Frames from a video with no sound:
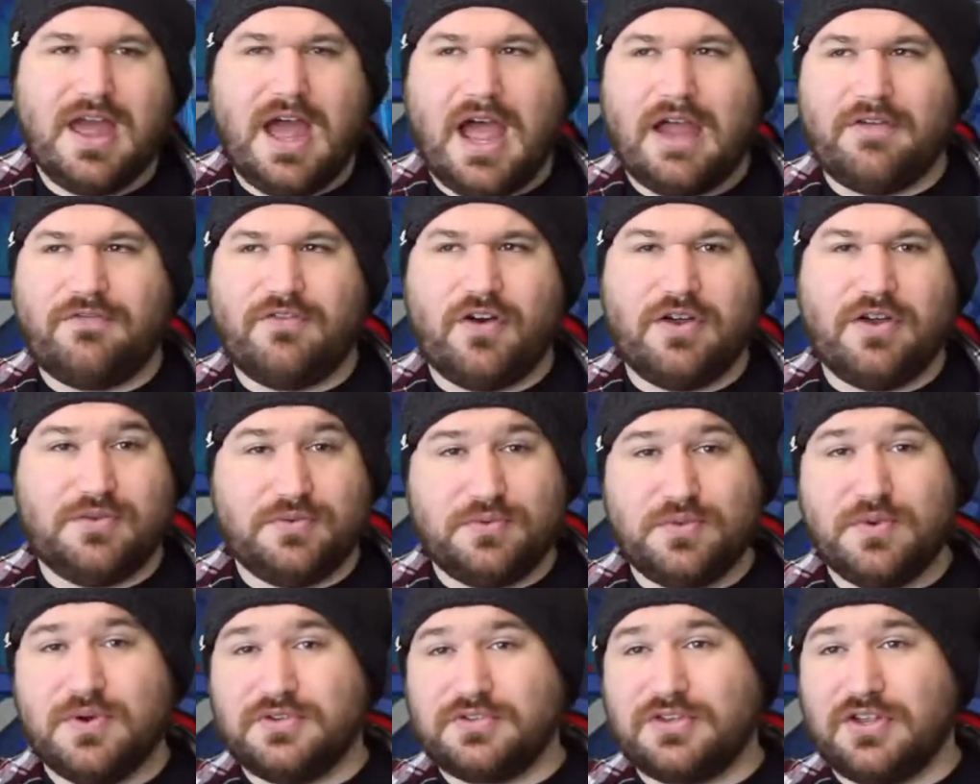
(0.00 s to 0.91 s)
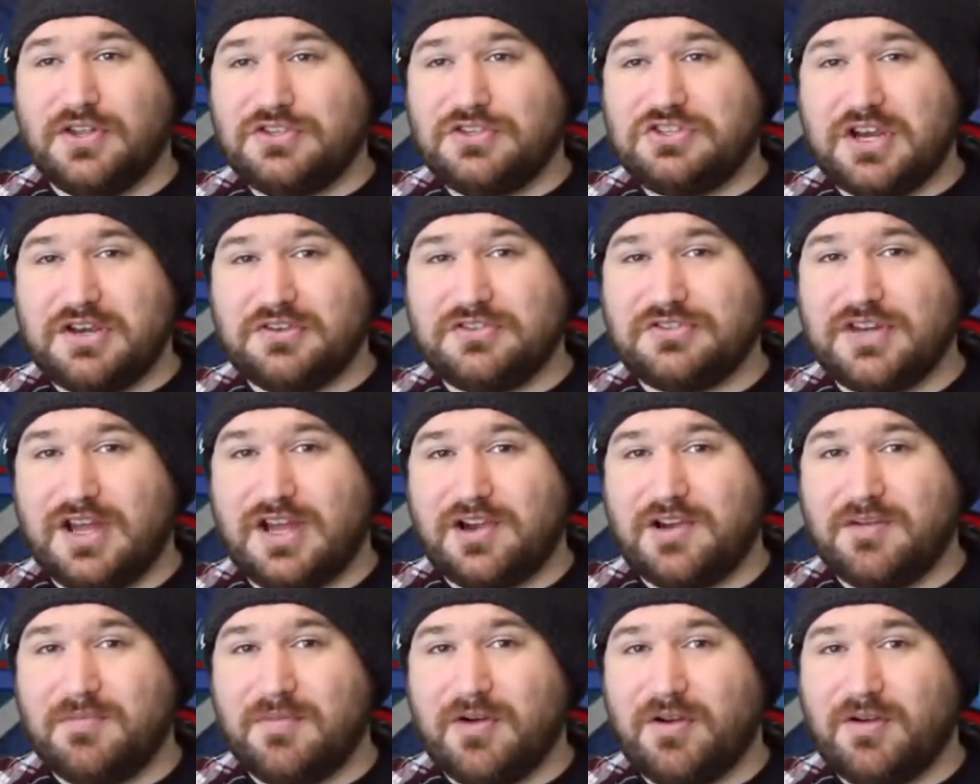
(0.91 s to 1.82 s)
I thought he was going to challenge
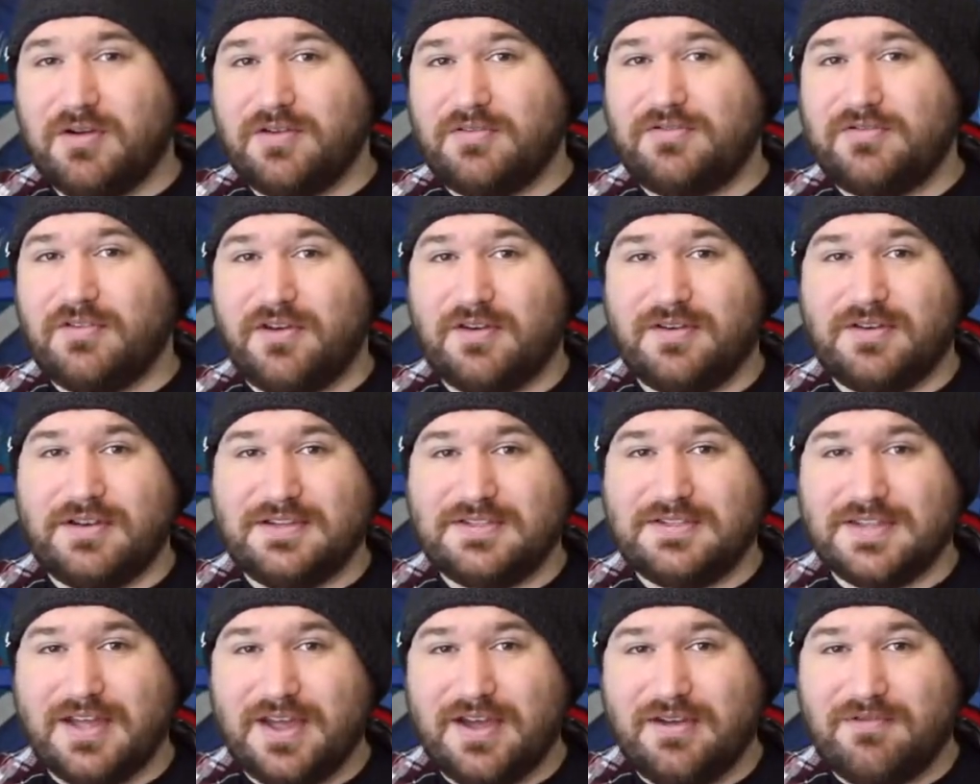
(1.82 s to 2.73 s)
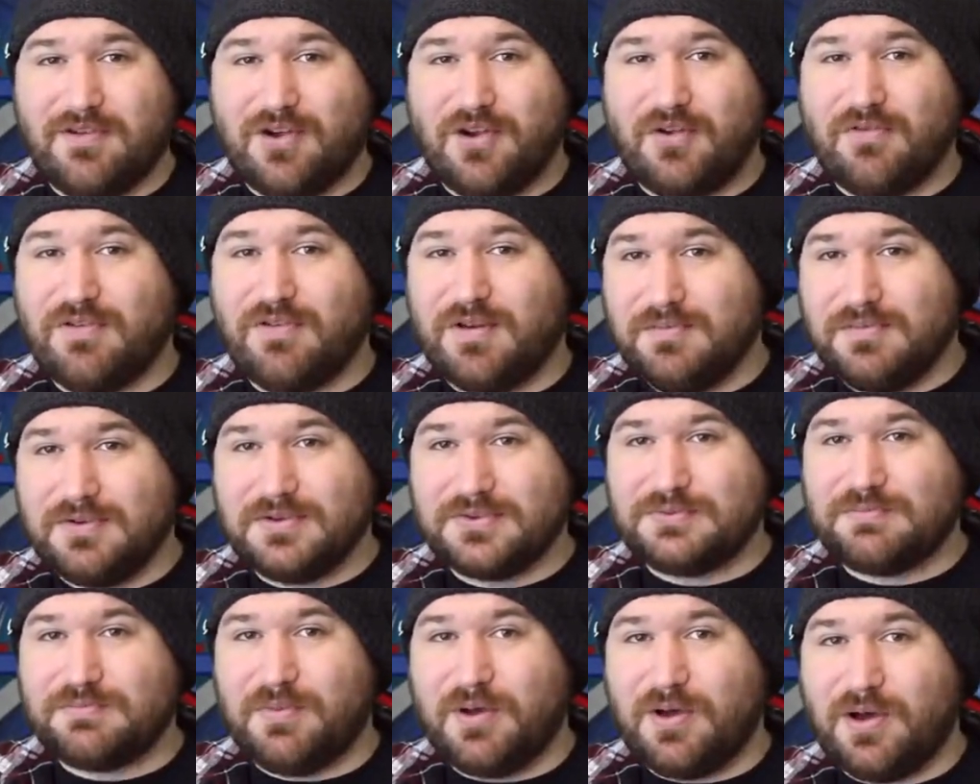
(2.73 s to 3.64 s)
Nakamura for his Royal Rumble
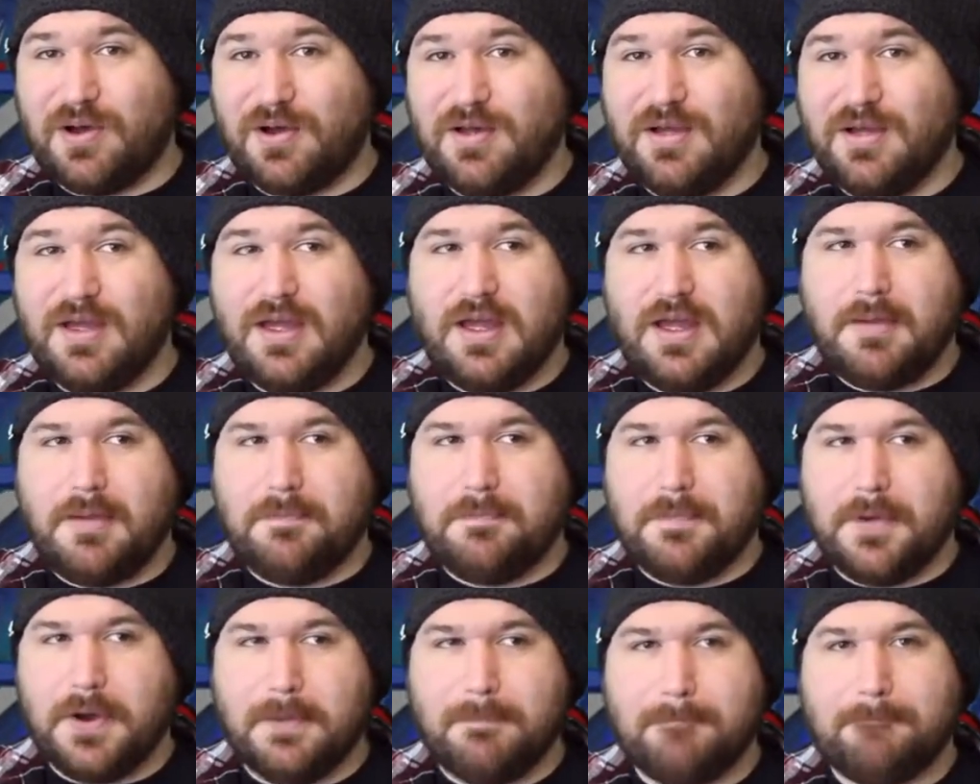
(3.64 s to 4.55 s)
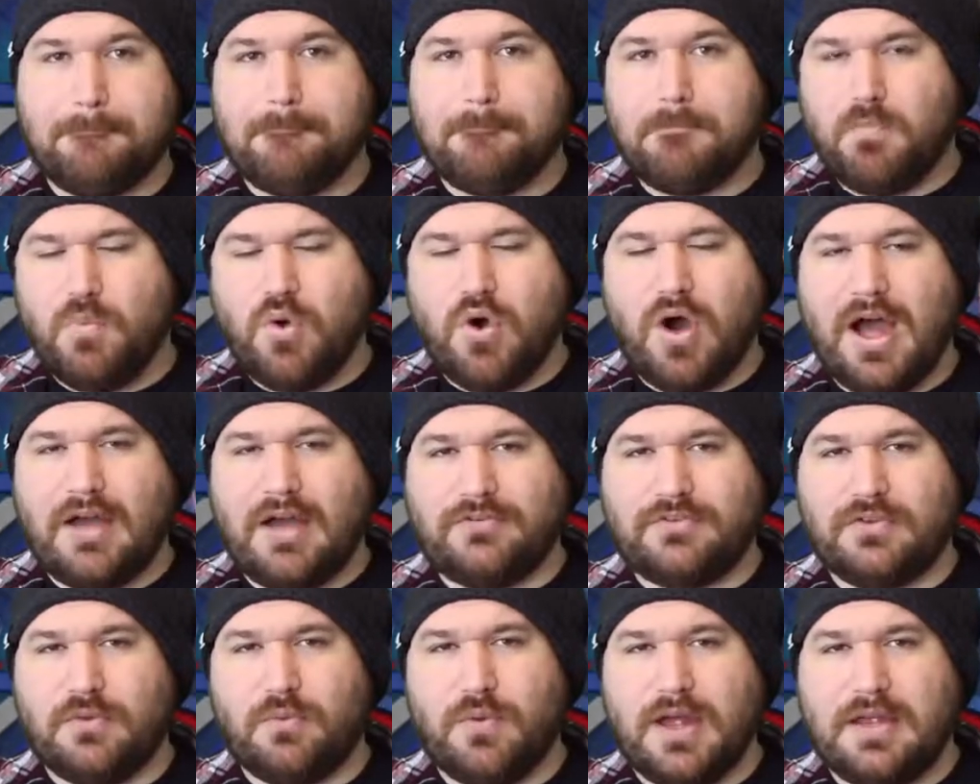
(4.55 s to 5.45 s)
spot, but we'll
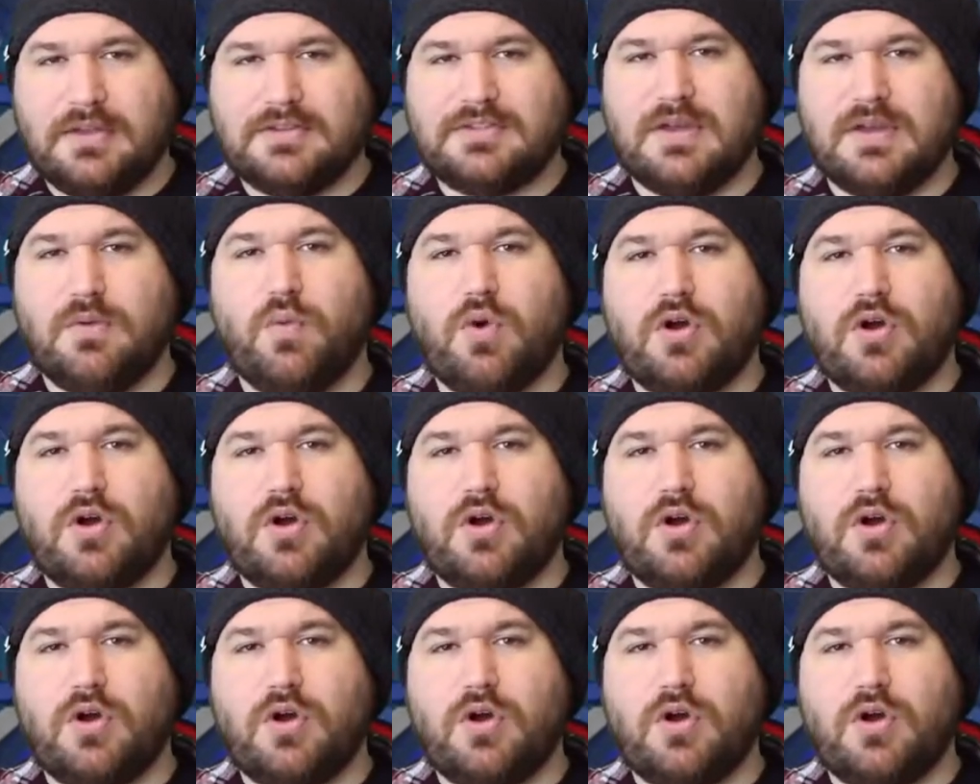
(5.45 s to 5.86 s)
have to wait and see.